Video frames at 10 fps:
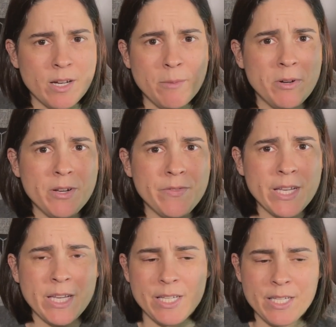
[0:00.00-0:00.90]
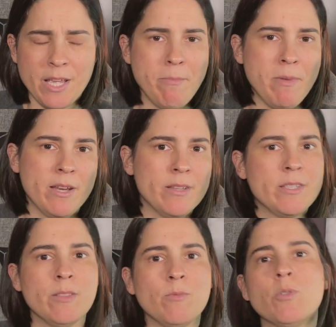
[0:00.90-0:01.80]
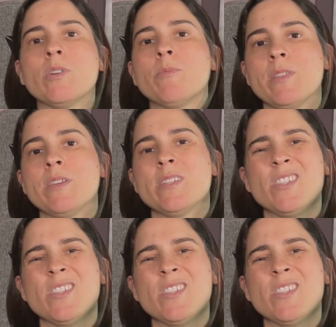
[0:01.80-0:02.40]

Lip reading: I'm not even getting 10 meters in the water with it.